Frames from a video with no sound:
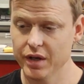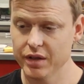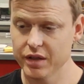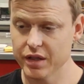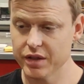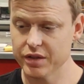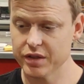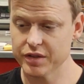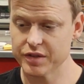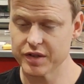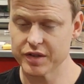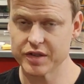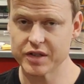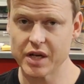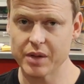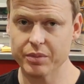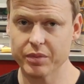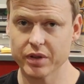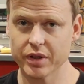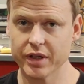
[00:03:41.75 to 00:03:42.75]
that this
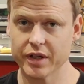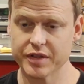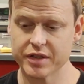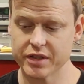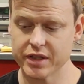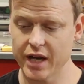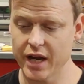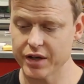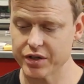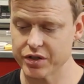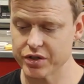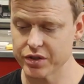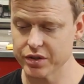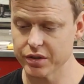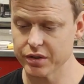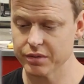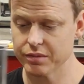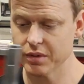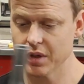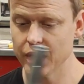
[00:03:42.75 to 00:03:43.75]
assembly is attached
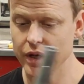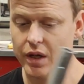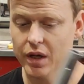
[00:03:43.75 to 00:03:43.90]
to.